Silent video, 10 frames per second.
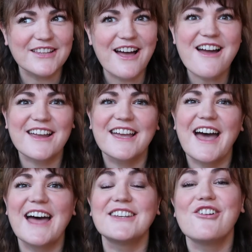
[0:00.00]
luck
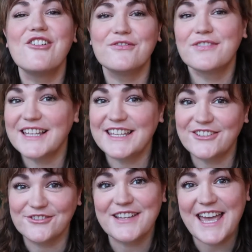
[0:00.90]
and hopefully
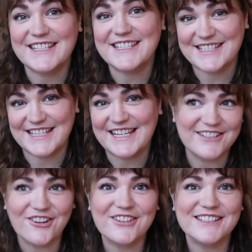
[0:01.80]
you'll get to see the
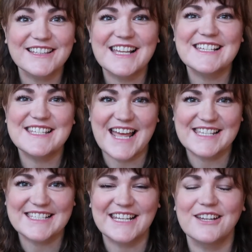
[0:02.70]
Northern Lights
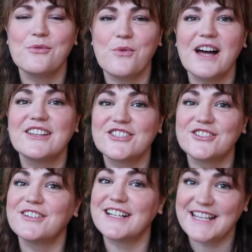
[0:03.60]
dancing whilst
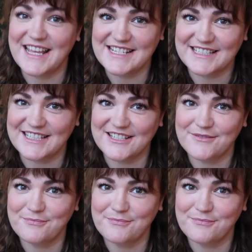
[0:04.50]
you're in Iceland.